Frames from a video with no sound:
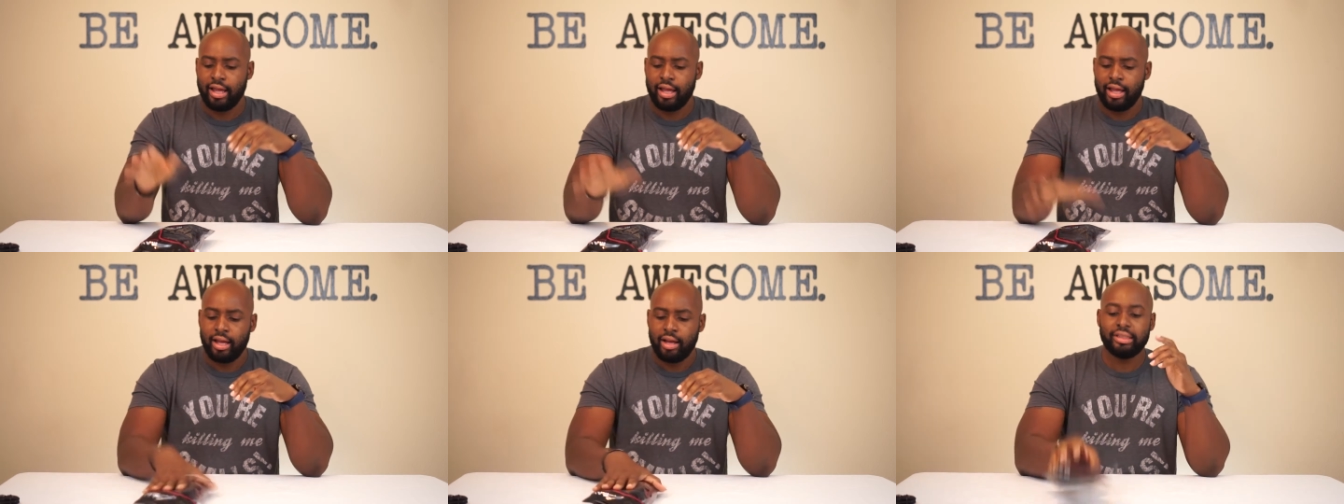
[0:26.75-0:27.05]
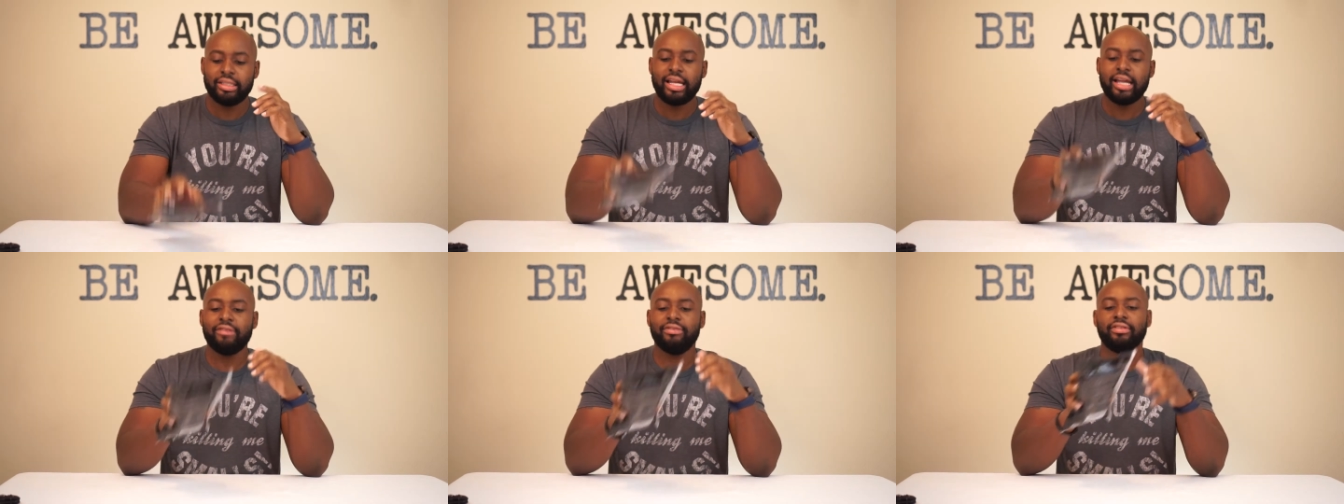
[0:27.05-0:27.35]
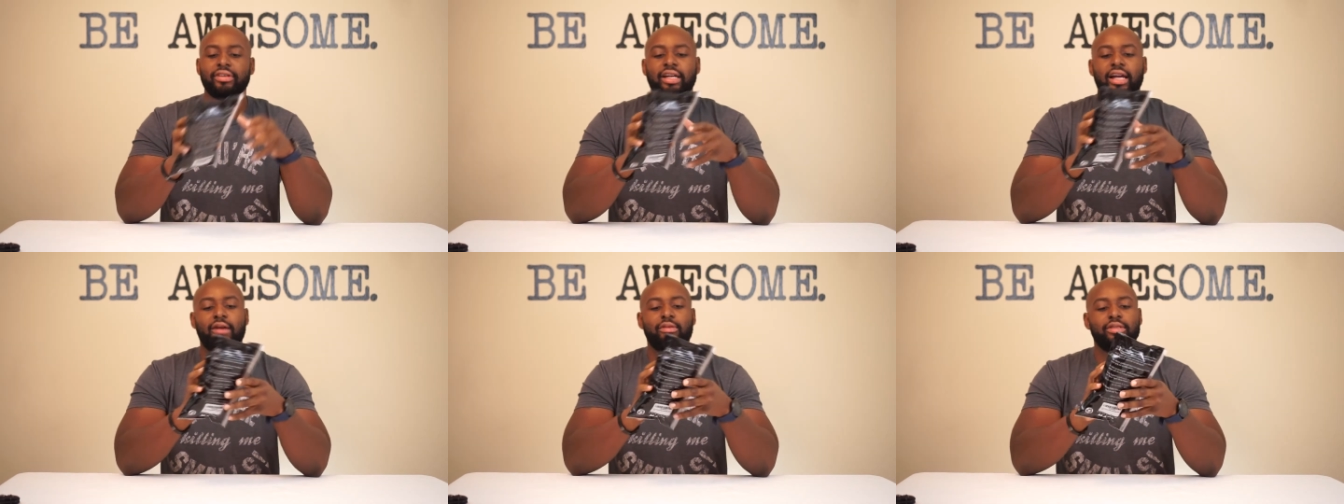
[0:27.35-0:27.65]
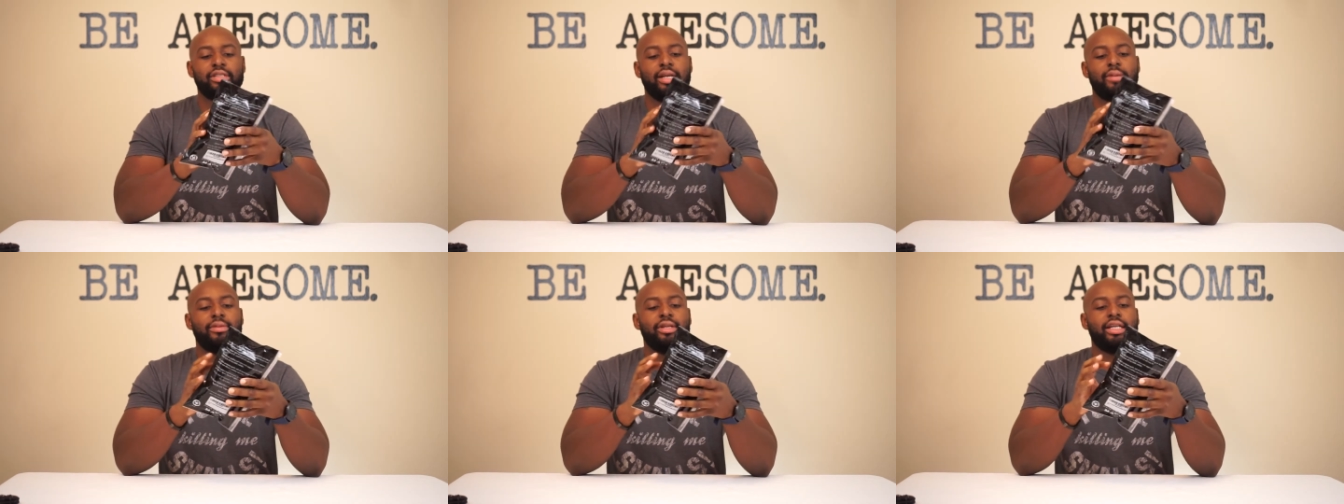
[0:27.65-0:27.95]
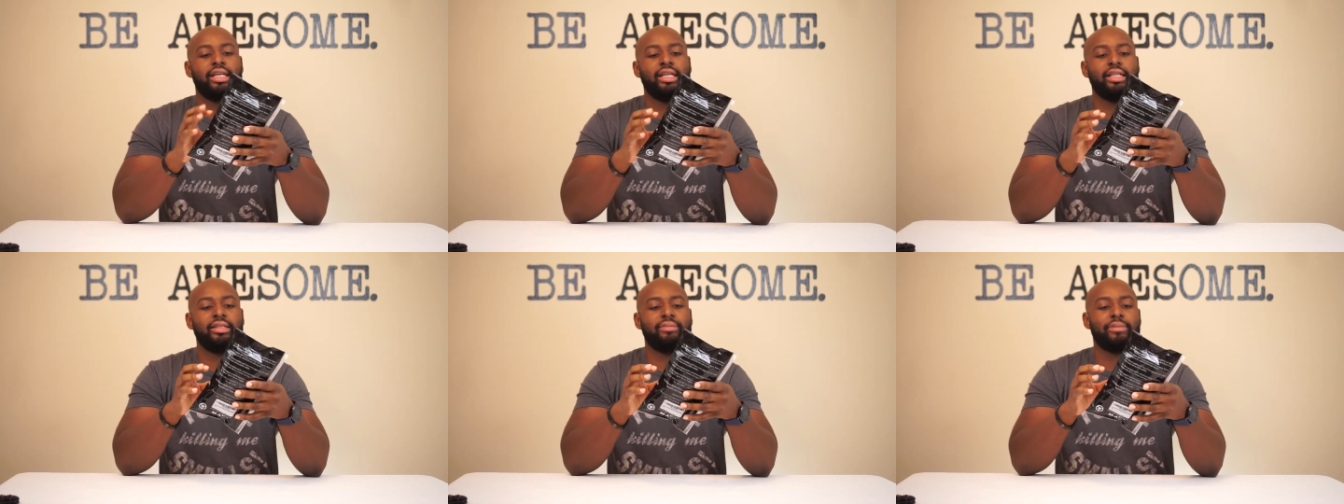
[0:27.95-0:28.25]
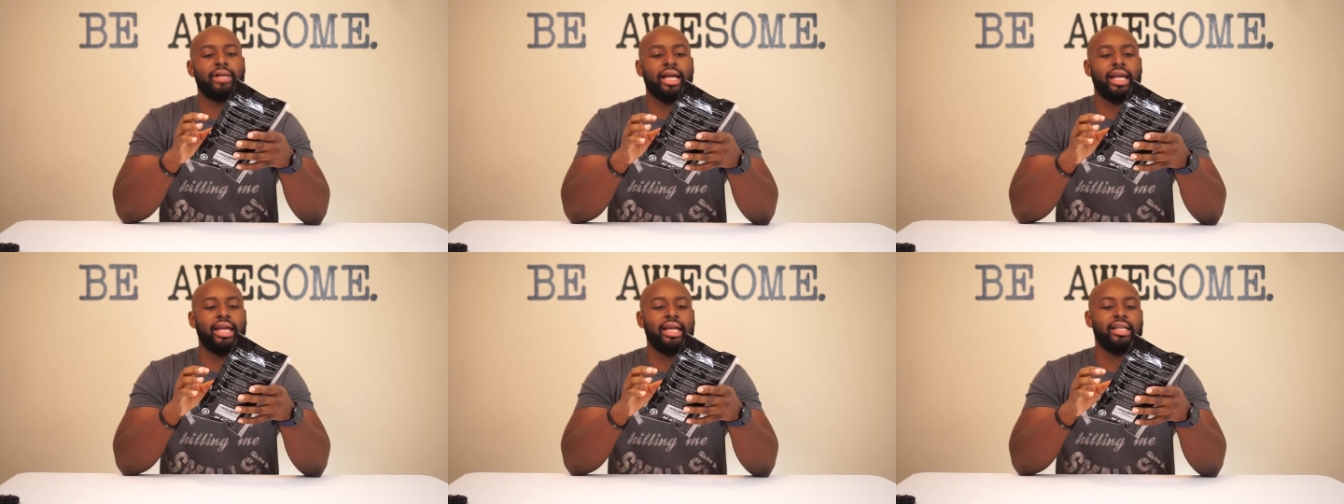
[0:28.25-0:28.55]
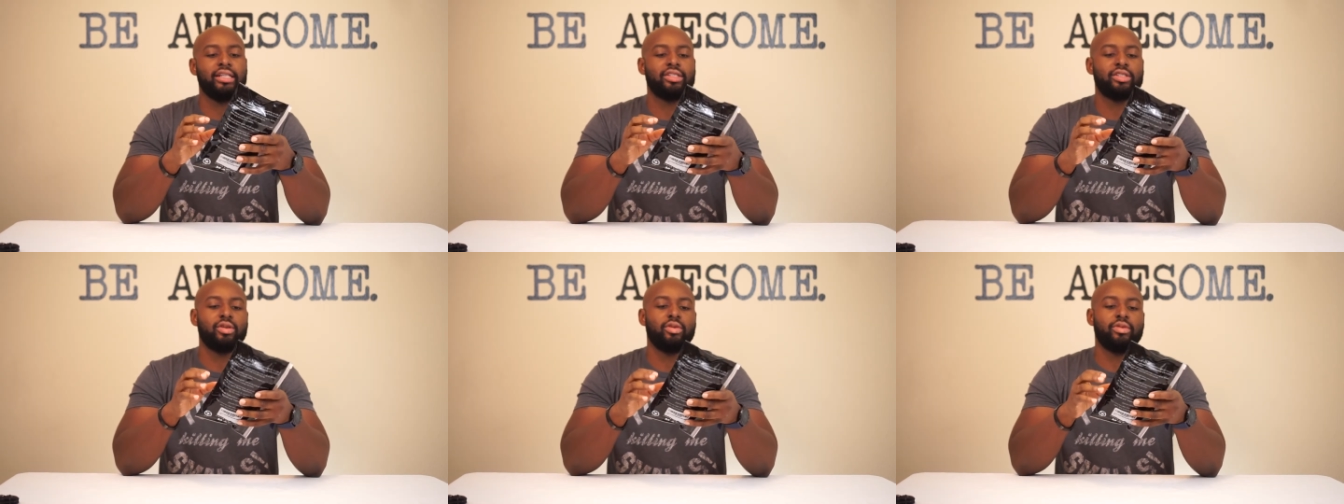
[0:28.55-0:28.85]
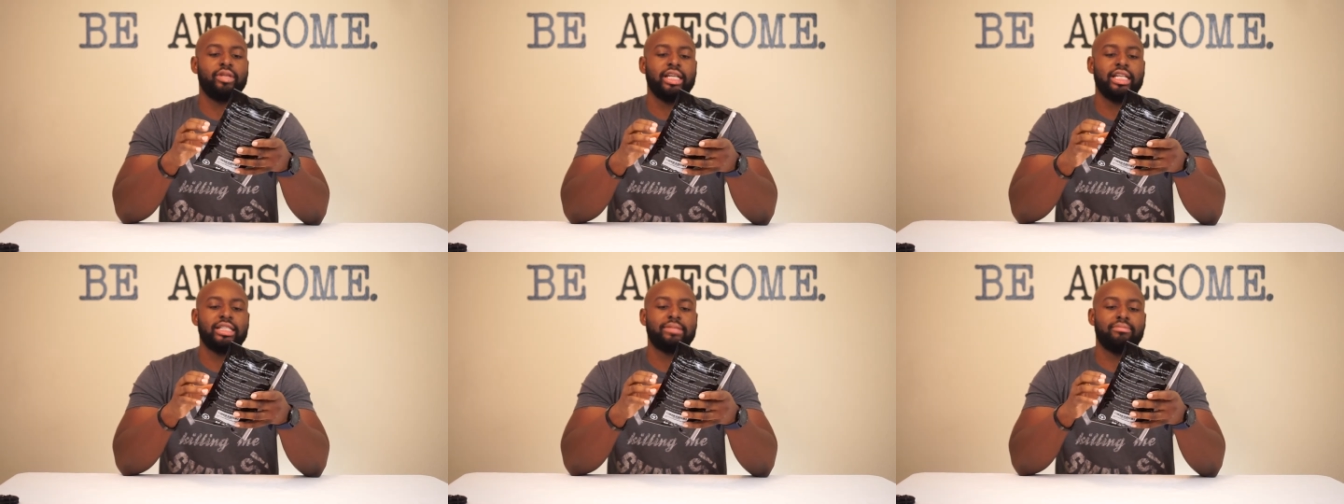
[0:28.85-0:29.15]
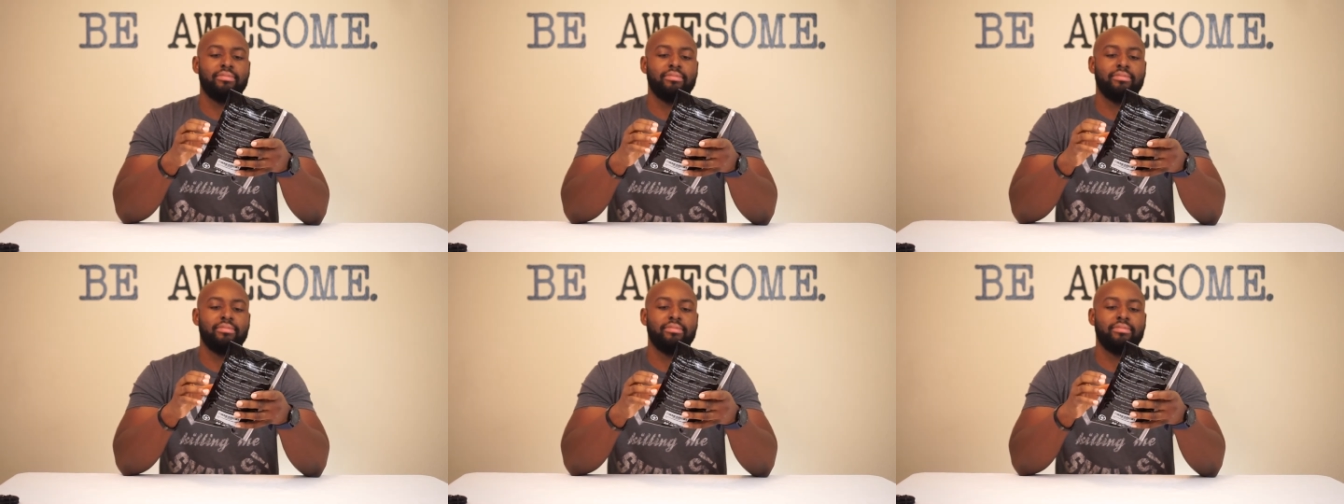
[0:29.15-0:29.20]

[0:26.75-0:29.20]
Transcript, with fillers: But thankfully I was able to get my hands on these